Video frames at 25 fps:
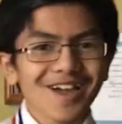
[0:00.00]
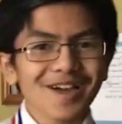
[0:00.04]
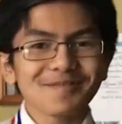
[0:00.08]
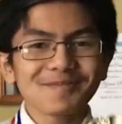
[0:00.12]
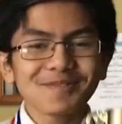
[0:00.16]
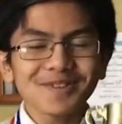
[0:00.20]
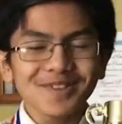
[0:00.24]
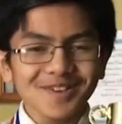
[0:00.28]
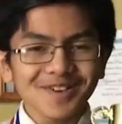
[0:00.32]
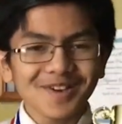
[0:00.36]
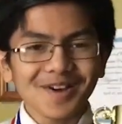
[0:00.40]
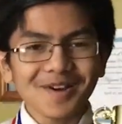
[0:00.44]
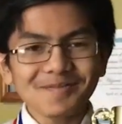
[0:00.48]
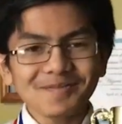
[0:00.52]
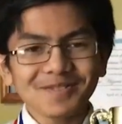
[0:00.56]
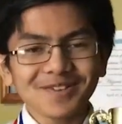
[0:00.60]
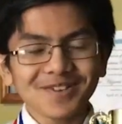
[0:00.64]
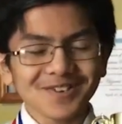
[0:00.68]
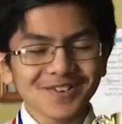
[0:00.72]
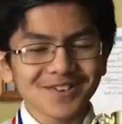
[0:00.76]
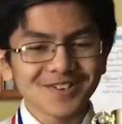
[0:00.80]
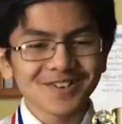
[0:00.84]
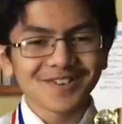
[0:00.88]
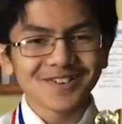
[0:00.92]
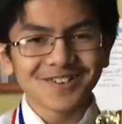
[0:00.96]
I beat the
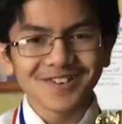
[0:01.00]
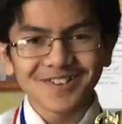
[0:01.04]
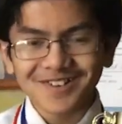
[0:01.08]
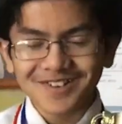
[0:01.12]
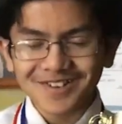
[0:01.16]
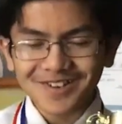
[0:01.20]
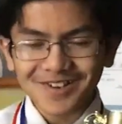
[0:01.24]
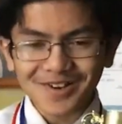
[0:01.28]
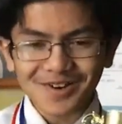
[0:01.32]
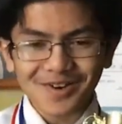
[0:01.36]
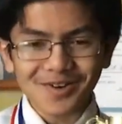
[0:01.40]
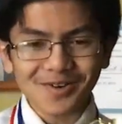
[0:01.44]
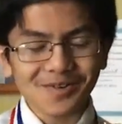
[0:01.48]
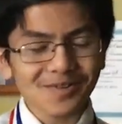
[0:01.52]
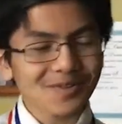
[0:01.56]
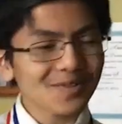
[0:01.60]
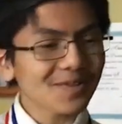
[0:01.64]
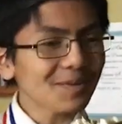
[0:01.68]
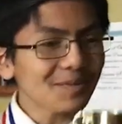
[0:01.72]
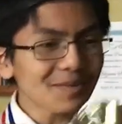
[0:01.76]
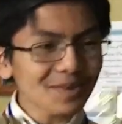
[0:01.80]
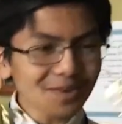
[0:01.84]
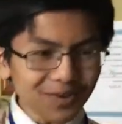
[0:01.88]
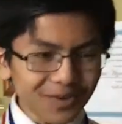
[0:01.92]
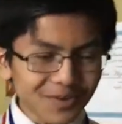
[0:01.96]
competition. So,
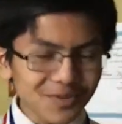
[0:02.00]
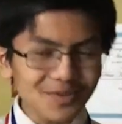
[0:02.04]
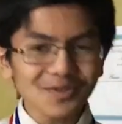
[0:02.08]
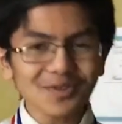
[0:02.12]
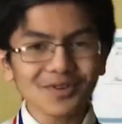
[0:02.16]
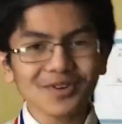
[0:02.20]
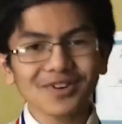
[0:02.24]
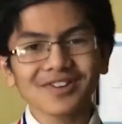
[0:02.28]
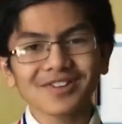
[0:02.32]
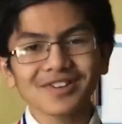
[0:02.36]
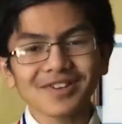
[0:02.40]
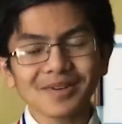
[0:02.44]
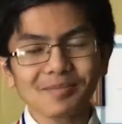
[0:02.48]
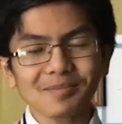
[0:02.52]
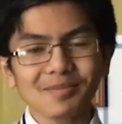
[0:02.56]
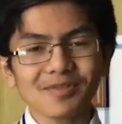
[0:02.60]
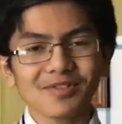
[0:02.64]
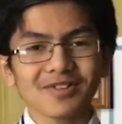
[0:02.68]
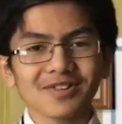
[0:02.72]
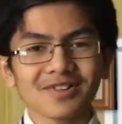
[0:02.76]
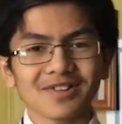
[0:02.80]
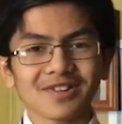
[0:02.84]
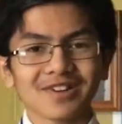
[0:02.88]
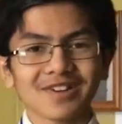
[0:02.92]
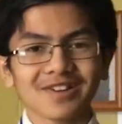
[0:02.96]
let me go over it
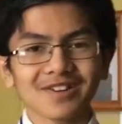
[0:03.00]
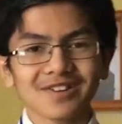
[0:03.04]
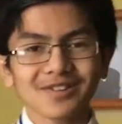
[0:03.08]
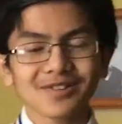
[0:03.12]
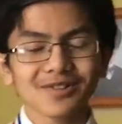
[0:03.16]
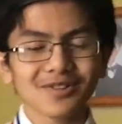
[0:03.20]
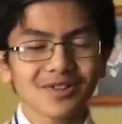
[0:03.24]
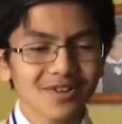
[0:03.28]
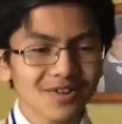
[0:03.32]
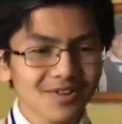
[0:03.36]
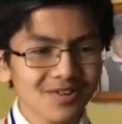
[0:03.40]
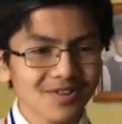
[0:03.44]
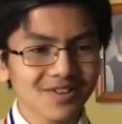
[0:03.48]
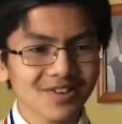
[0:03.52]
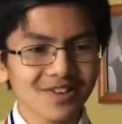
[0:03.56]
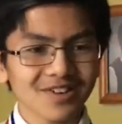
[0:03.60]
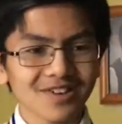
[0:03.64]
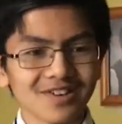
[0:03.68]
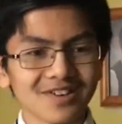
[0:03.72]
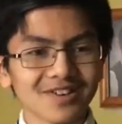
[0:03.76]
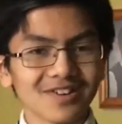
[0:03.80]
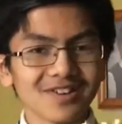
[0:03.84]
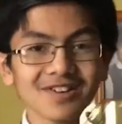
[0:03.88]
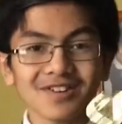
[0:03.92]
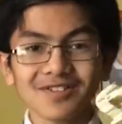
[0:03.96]
separately. So there's
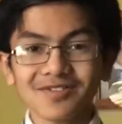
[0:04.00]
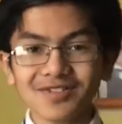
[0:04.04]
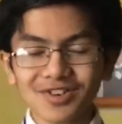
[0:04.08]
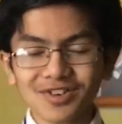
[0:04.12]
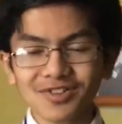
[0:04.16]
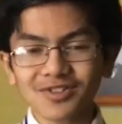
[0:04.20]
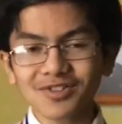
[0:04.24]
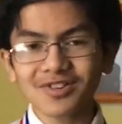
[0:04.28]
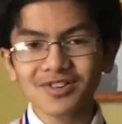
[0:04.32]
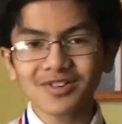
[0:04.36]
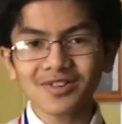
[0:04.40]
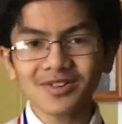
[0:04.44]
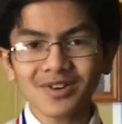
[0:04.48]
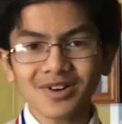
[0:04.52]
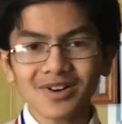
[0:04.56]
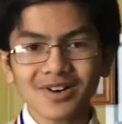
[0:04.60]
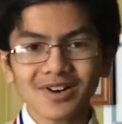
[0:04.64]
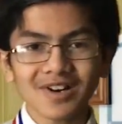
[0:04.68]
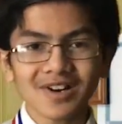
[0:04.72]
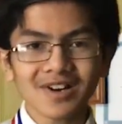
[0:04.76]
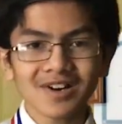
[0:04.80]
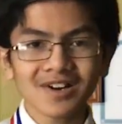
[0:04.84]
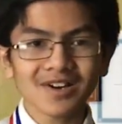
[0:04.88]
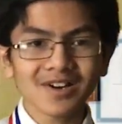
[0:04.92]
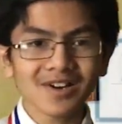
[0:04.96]
an individual
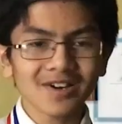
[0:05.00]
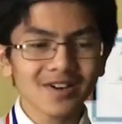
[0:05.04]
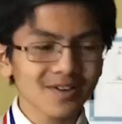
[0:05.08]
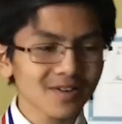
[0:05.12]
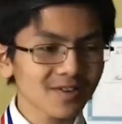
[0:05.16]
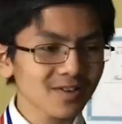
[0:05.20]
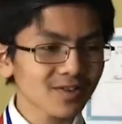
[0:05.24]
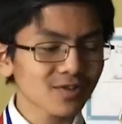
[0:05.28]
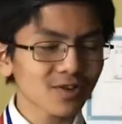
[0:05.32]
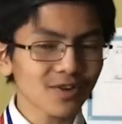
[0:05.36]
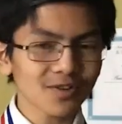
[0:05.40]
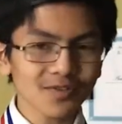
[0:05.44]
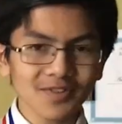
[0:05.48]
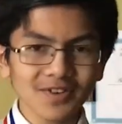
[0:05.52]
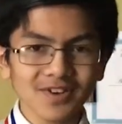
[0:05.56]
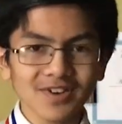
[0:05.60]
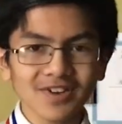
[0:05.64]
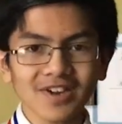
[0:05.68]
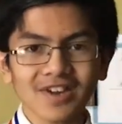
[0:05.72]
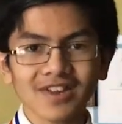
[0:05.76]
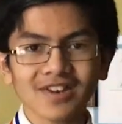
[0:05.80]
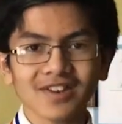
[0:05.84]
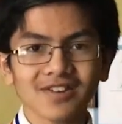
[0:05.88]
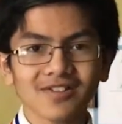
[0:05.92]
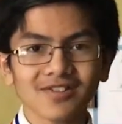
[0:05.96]
uh,
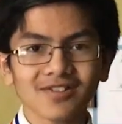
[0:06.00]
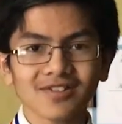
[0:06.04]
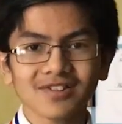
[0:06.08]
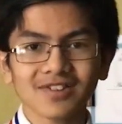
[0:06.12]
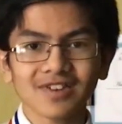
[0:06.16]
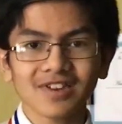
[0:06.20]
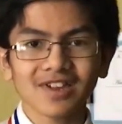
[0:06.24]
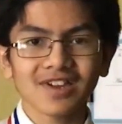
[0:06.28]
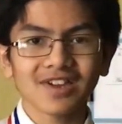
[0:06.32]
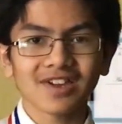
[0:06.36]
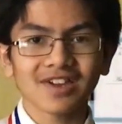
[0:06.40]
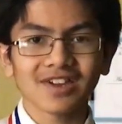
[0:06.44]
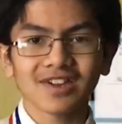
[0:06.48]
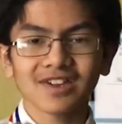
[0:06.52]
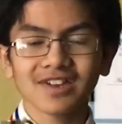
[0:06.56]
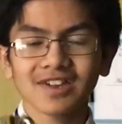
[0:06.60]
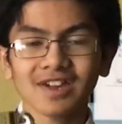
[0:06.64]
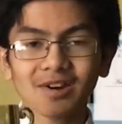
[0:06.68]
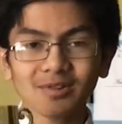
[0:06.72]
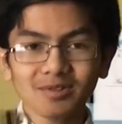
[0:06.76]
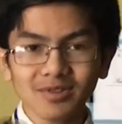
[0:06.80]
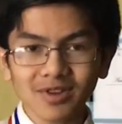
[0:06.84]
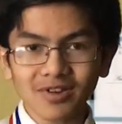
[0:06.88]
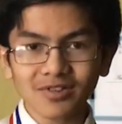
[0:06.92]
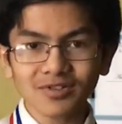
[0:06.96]
trophy, and there's a
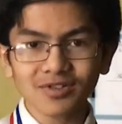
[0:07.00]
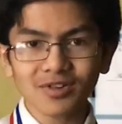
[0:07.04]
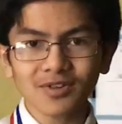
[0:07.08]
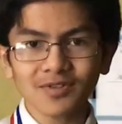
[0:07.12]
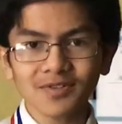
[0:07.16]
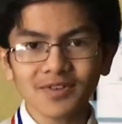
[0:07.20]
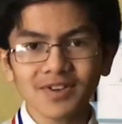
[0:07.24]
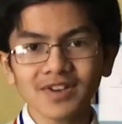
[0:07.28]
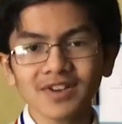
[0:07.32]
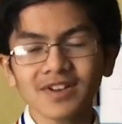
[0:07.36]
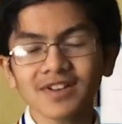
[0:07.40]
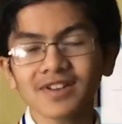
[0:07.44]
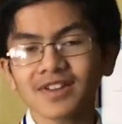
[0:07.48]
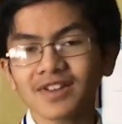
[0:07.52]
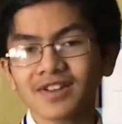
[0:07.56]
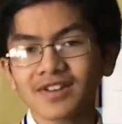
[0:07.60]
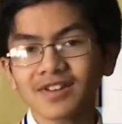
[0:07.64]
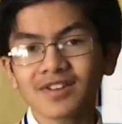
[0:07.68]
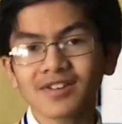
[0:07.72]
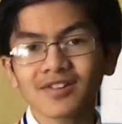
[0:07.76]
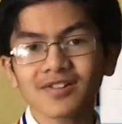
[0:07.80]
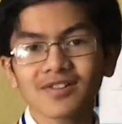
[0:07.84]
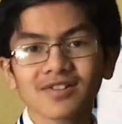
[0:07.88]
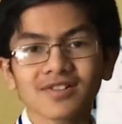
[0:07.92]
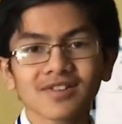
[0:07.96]
countdown trophy, and
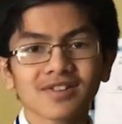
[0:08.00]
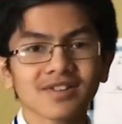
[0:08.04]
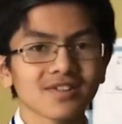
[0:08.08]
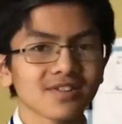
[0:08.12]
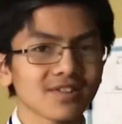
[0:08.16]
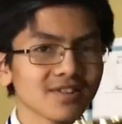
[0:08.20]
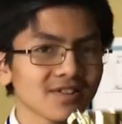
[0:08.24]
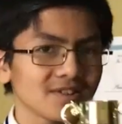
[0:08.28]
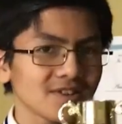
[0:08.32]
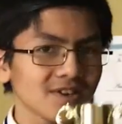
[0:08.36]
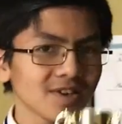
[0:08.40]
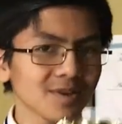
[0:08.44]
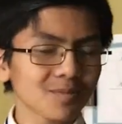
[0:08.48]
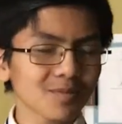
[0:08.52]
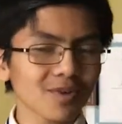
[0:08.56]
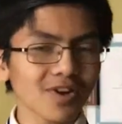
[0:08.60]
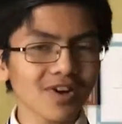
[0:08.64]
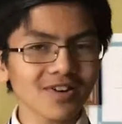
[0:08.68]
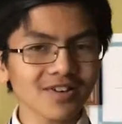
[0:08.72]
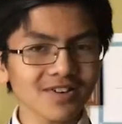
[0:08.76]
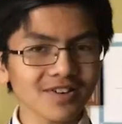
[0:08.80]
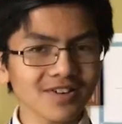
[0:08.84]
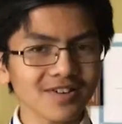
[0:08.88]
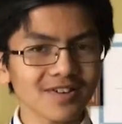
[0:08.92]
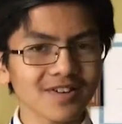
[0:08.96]
then there's the team
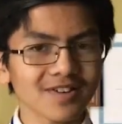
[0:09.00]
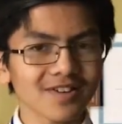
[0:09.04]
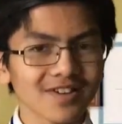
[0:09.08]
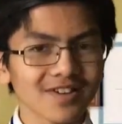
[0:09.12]
round.